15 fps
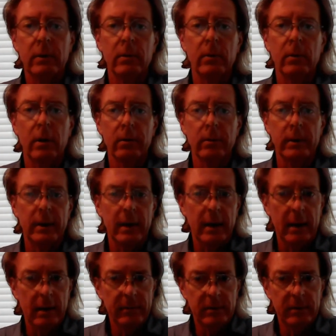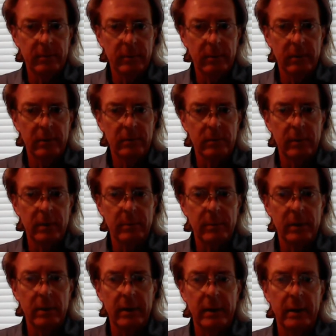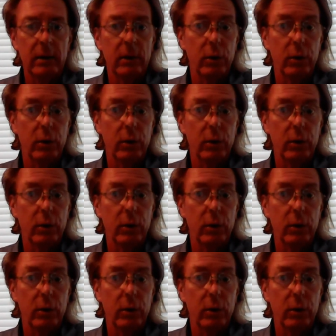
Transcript: you already have experience with MLA,